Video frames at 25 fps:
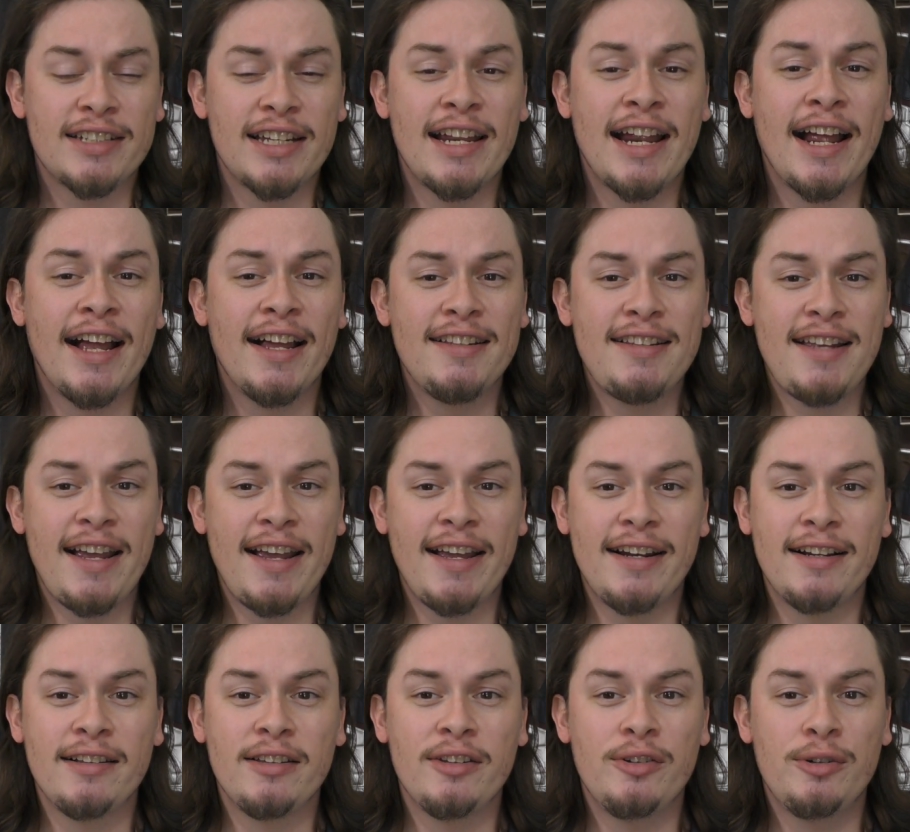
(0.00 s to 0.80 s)
It has
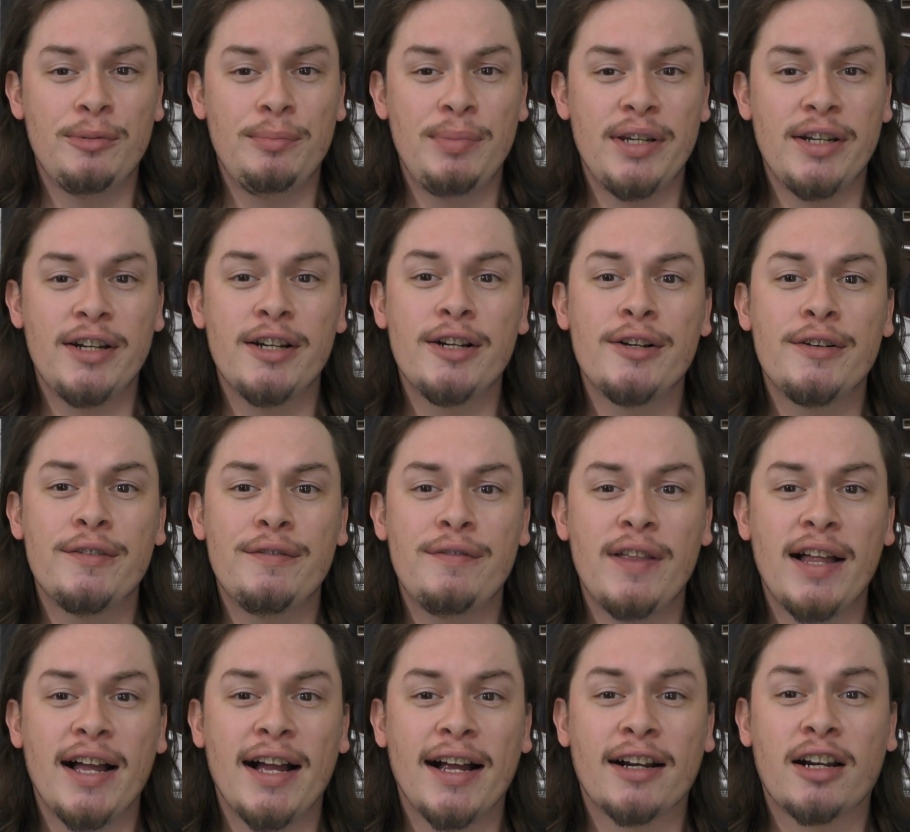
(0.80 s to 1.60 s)
had a little bit of
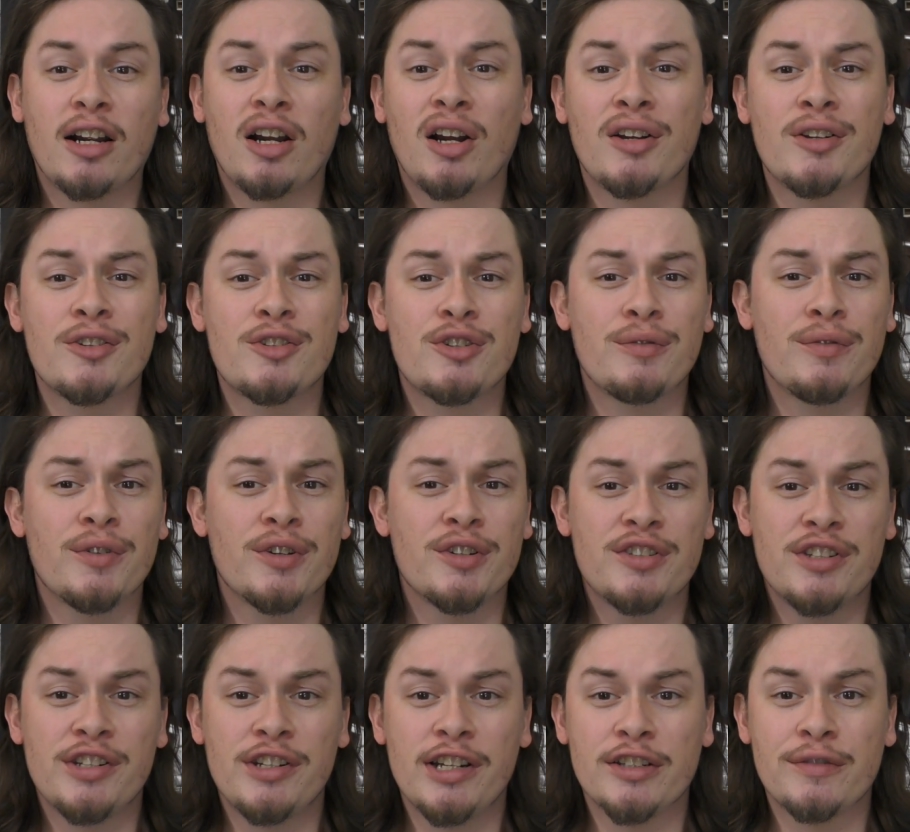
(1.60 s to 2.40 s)
that
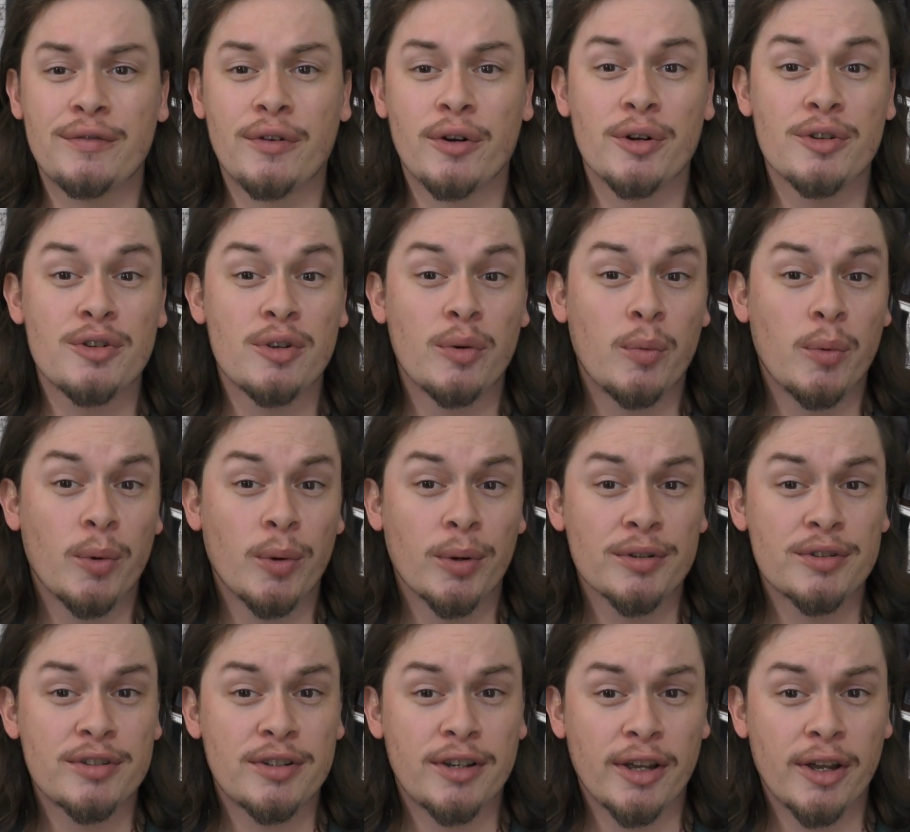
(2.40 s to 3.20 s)
controversy as far as
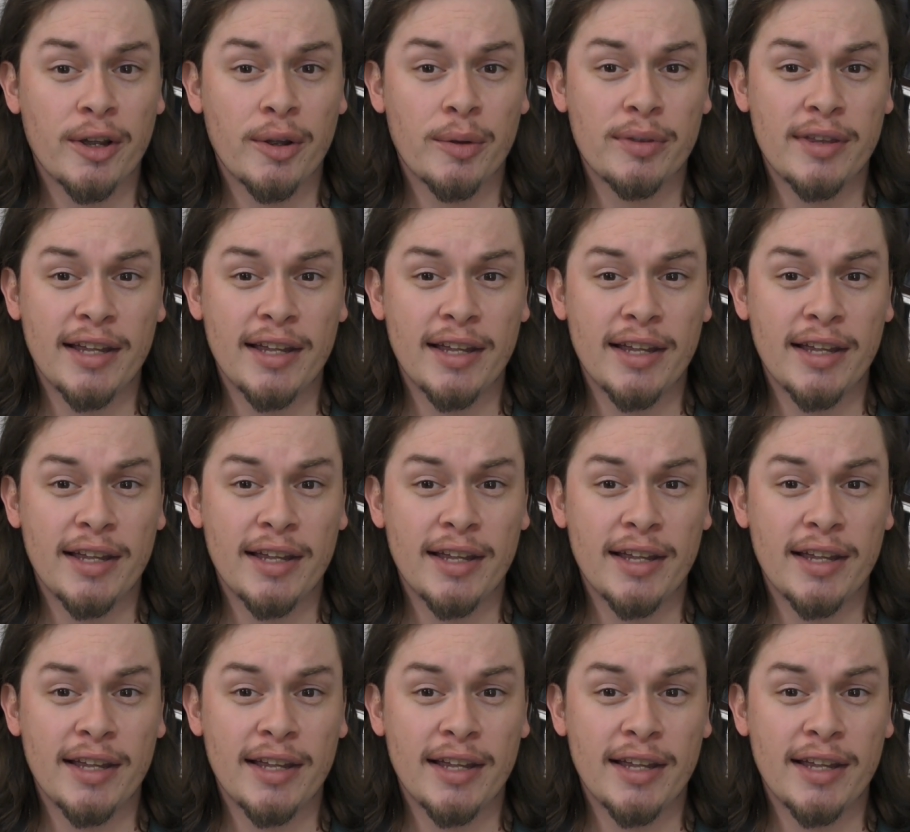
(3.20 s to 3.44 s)
awards go,